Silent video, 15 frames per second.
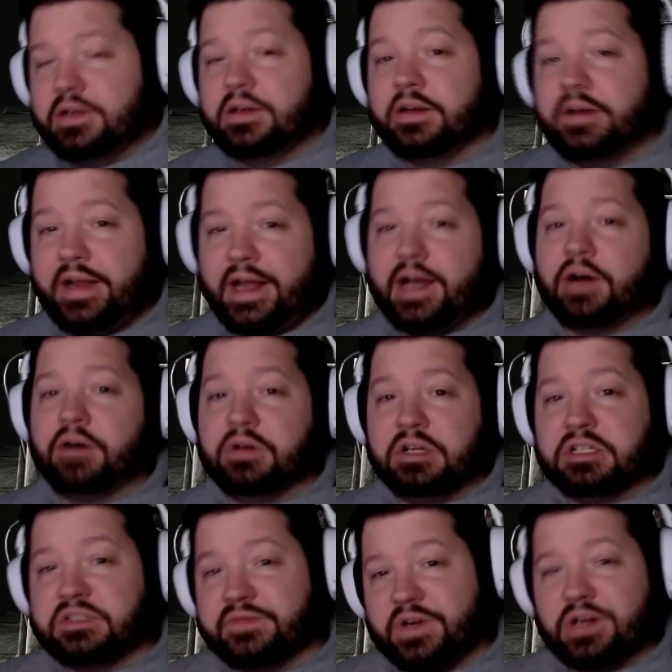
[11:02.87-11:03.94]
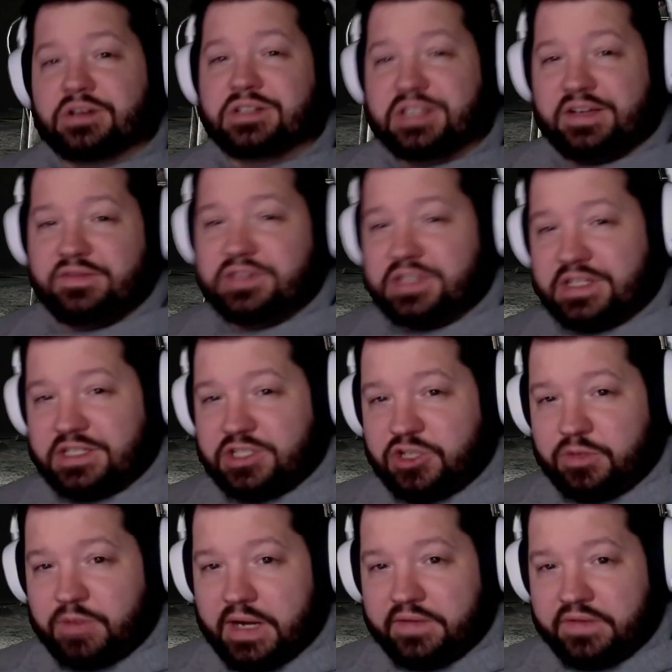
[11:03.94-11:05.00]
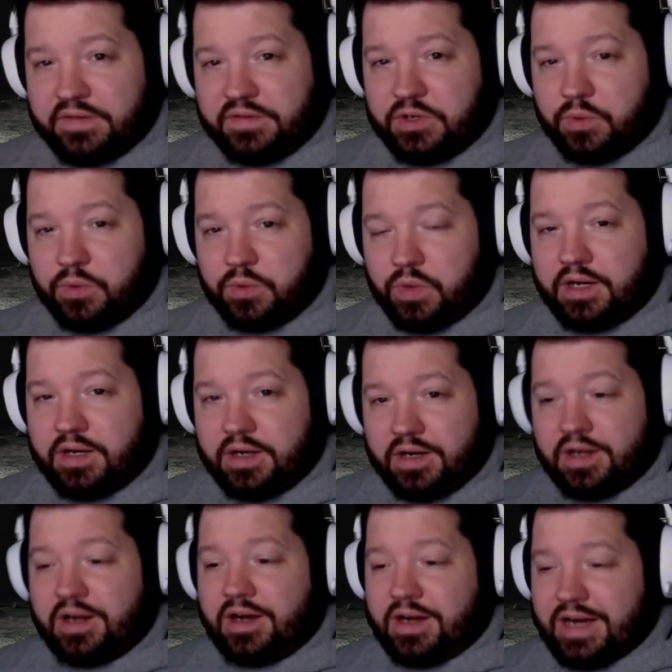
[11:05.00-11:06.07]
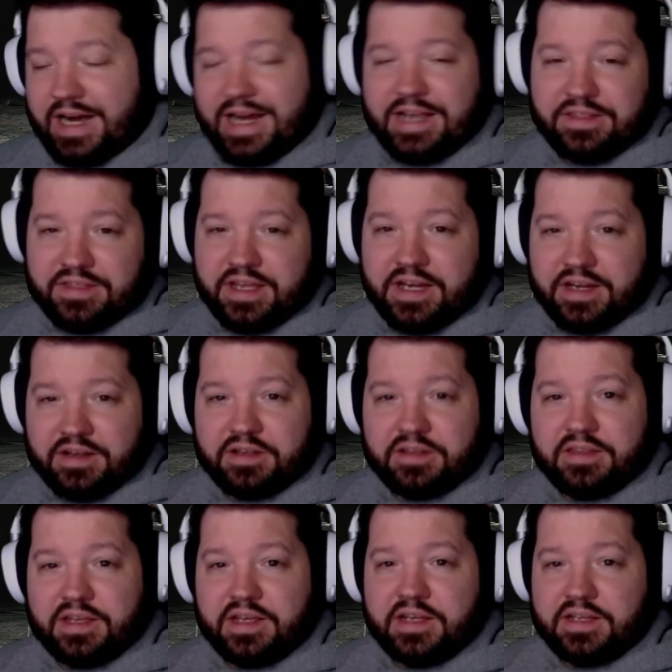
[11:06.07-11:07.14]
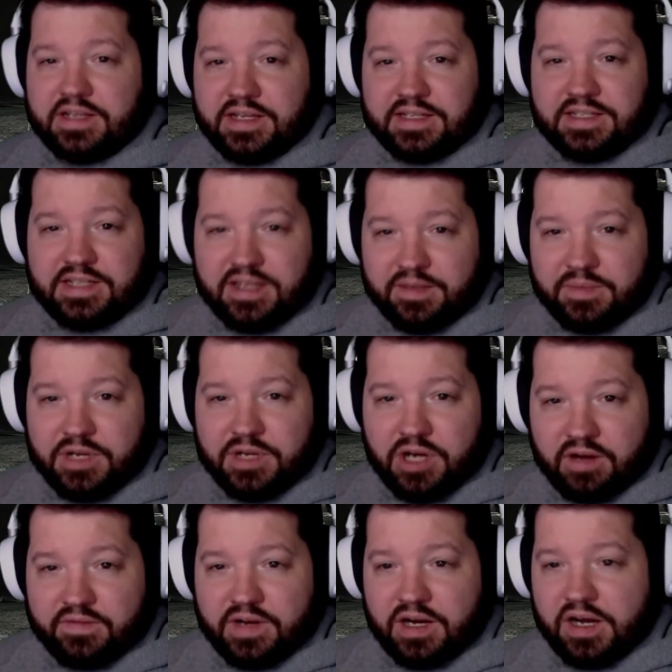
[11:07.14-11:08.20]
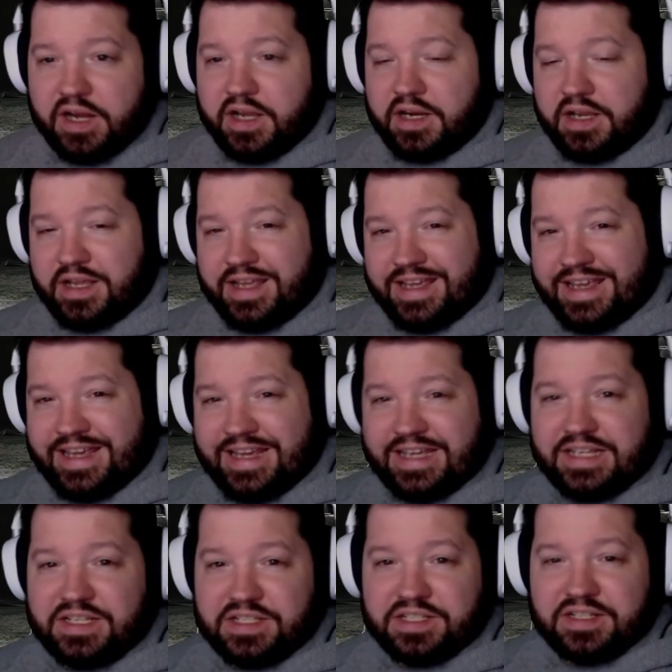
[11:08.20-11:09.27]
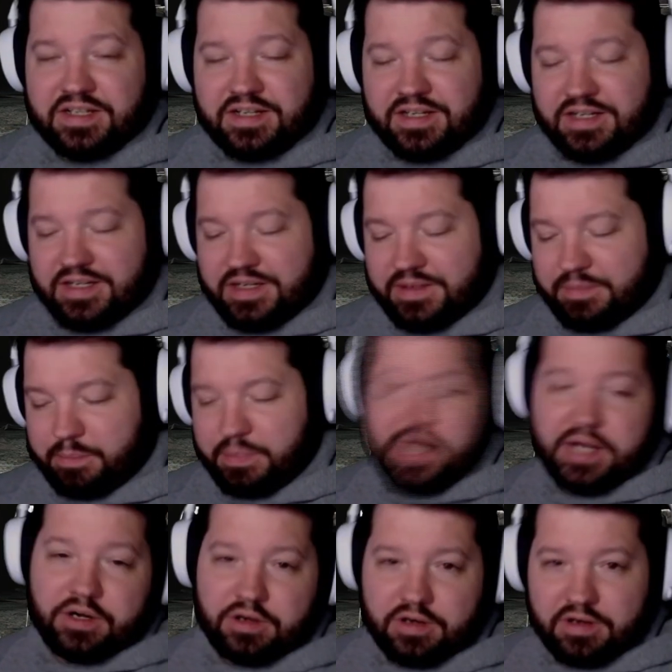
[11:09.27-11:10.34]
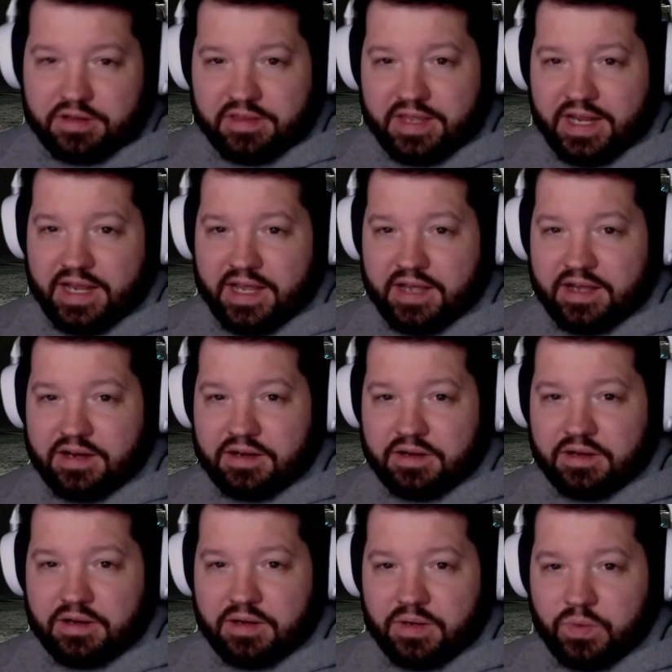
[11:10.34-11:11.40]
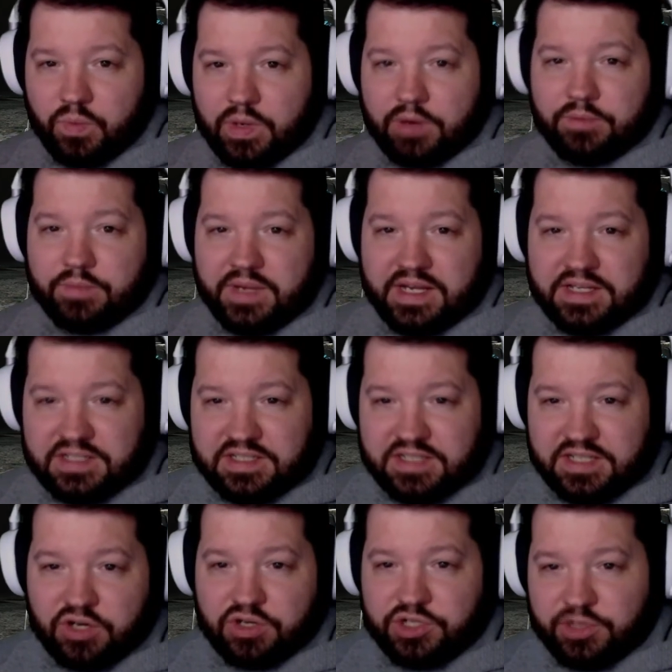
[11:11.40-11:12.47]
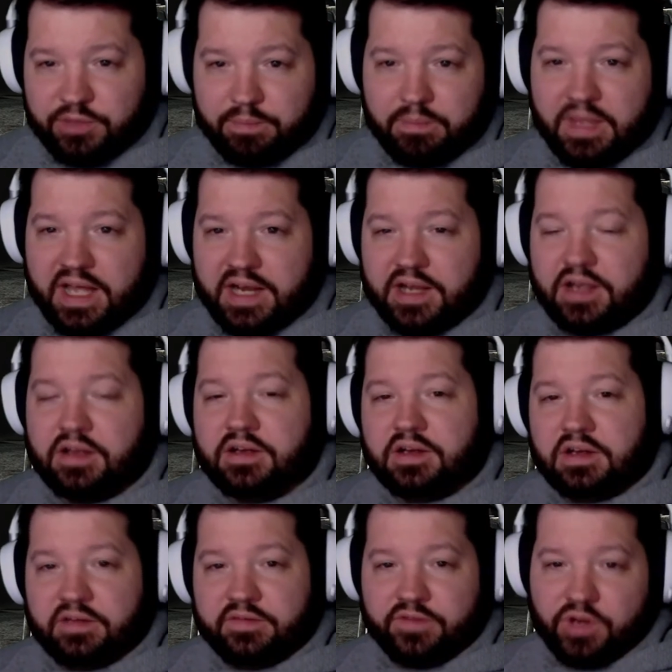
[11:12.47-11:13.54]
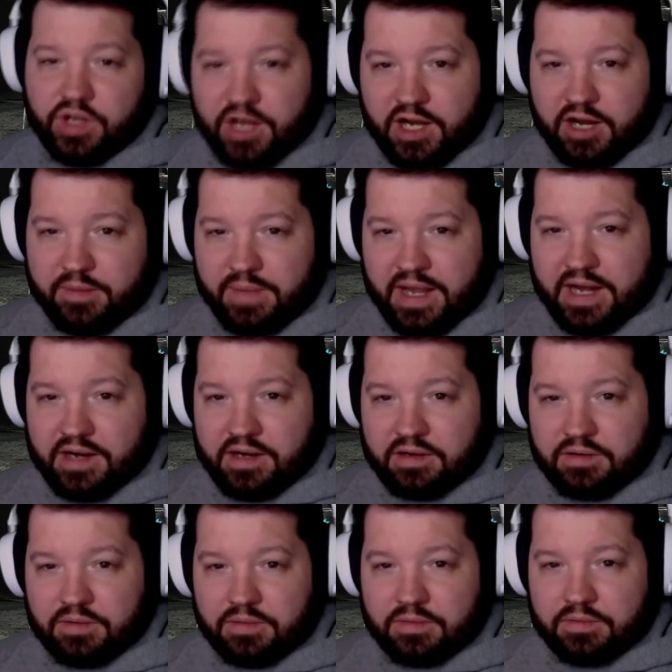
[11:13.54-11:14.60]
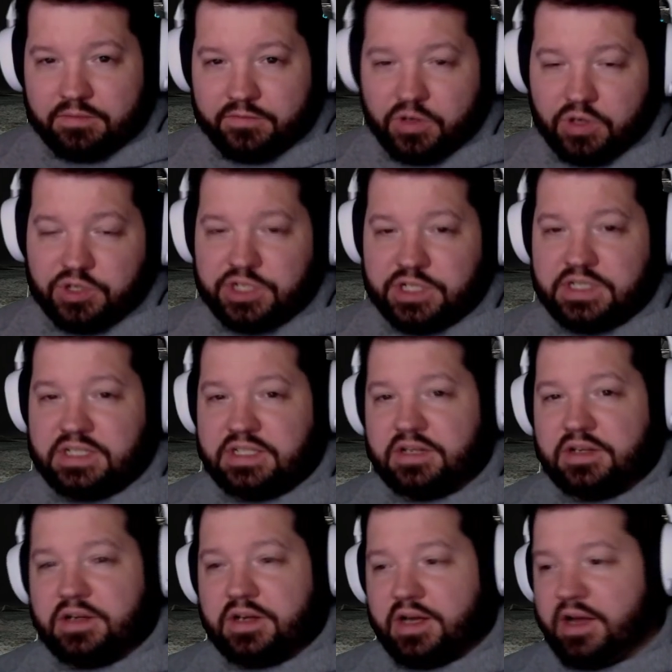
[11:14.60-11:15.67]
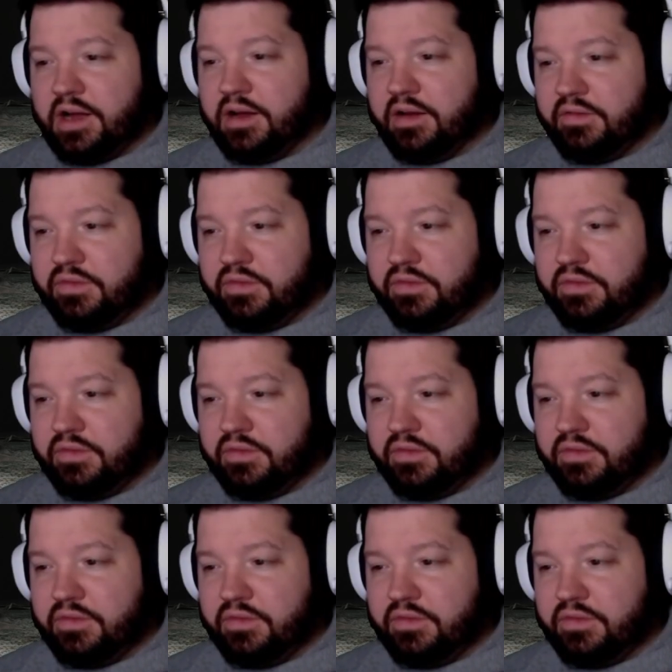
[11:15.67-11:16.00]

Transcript: Now, as far as 7.62 by 51, I think the DT MDR variant is better than what would be considered your meta fully automatic versions of